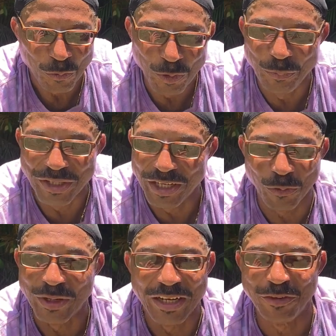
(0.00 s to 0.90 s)
We'll be
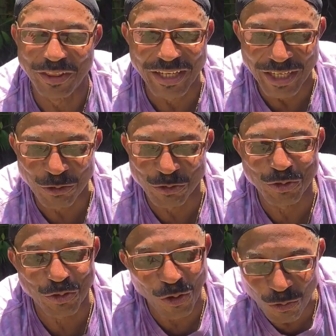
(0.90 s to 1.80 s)
here when everything else
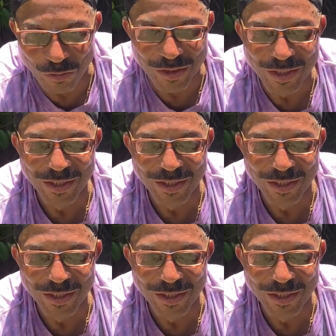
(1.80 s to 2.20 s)
is over.